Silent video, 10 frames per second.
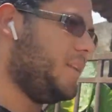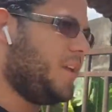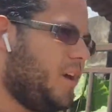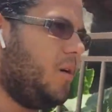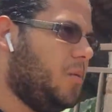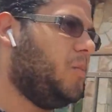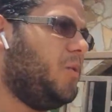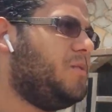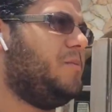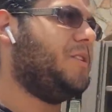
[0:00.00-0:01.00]
Now I'm
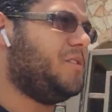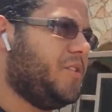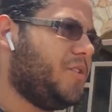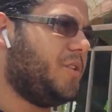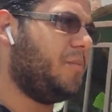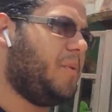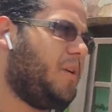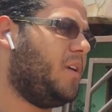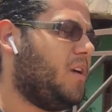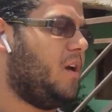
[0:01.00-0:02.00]
going to my internship.
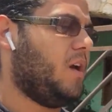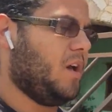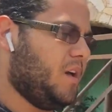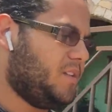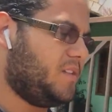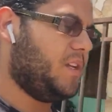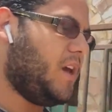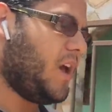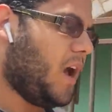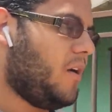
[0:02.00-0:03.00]

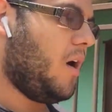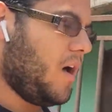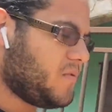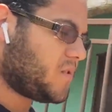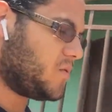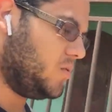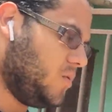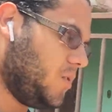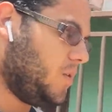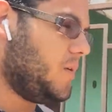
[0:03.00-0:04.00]
Today, I don't have
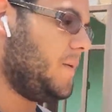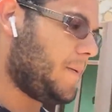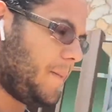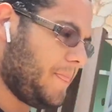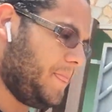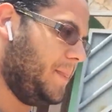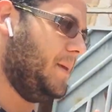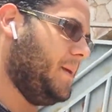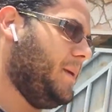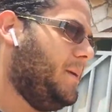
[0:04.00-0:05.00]
school,
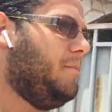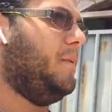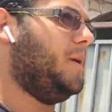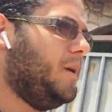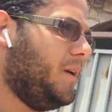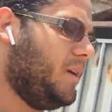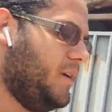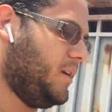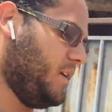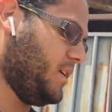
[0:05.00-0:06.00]
but
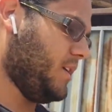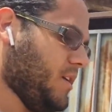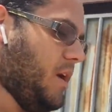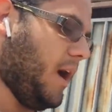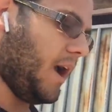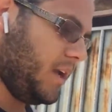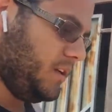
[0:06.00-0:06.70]
I